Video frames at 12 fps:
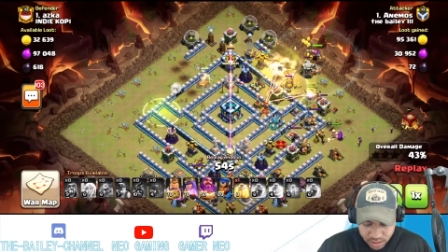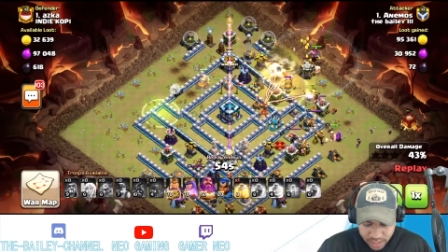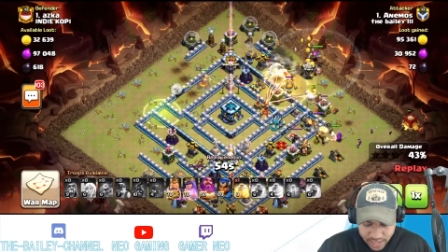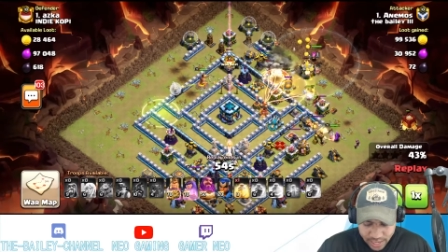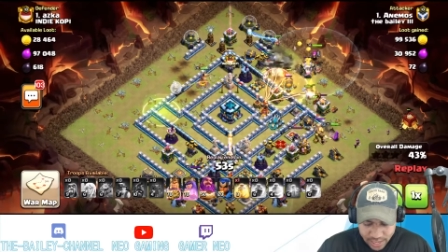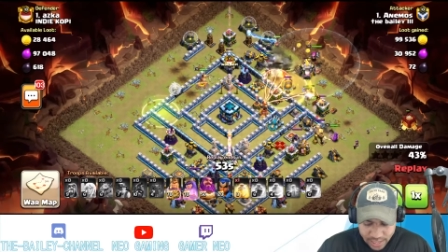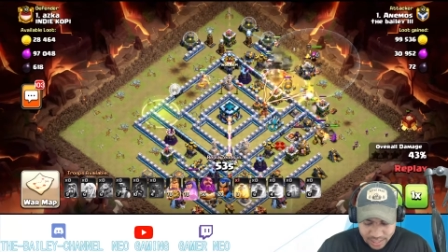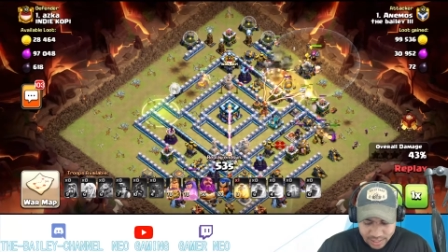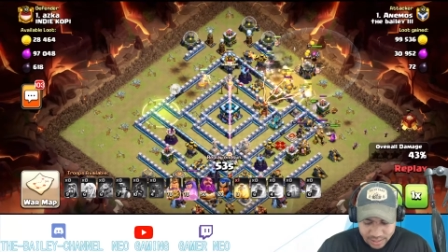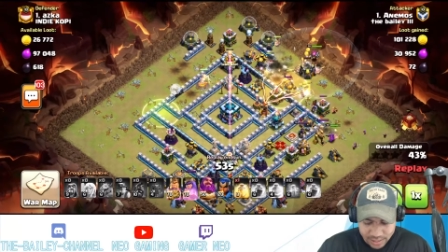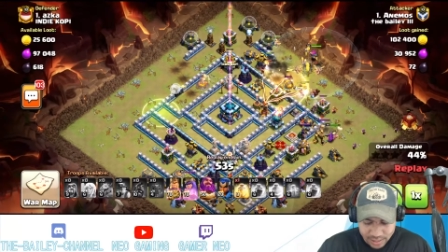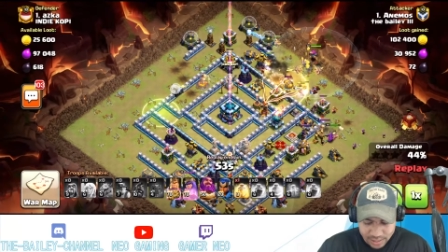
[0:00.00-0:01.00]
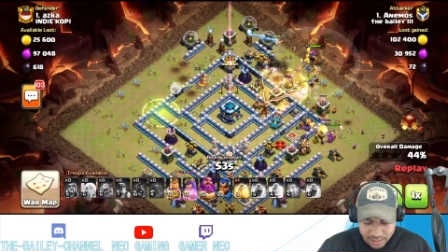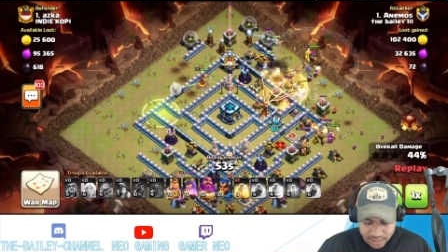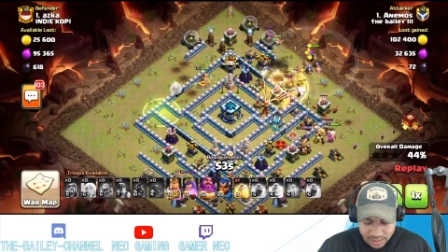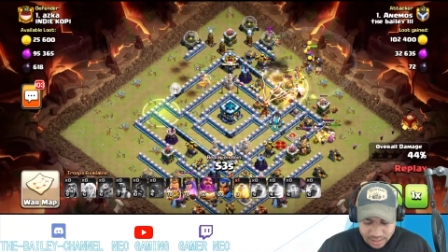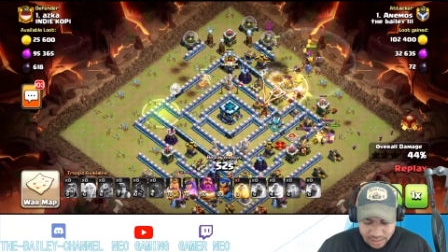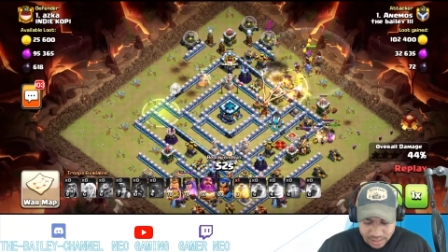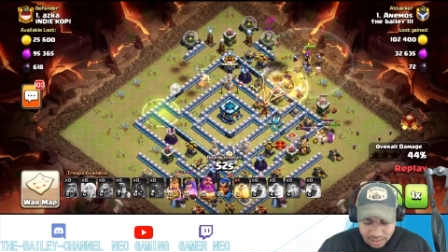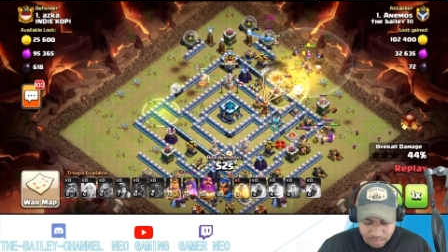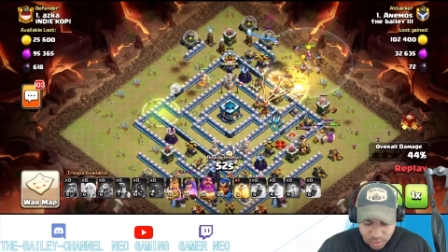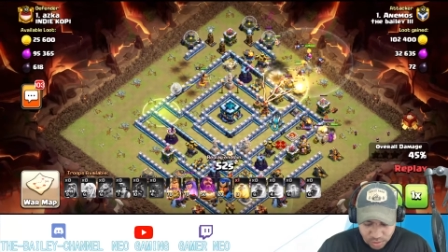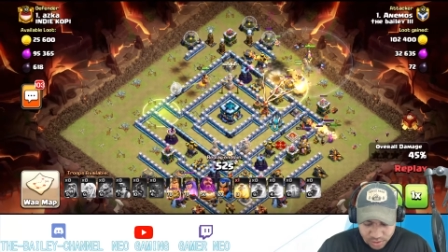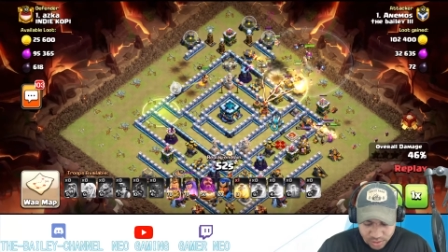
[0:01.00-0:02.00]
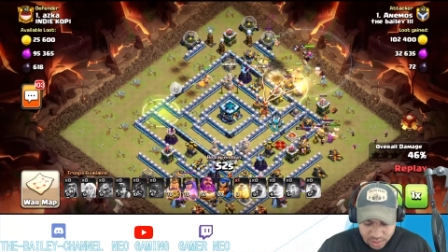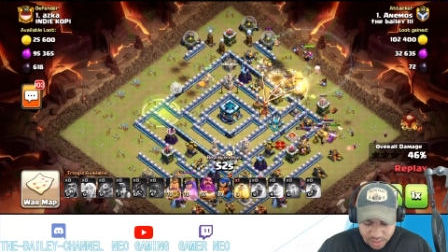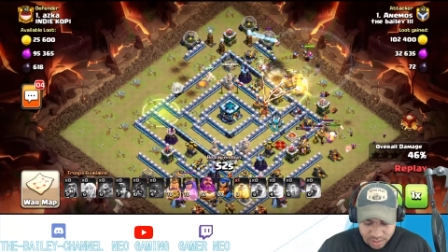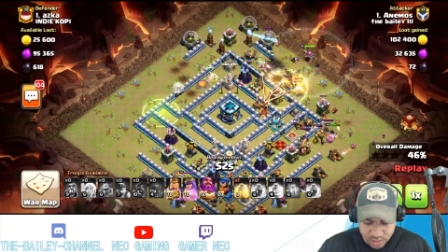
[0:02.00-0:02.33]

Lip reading: And the multi.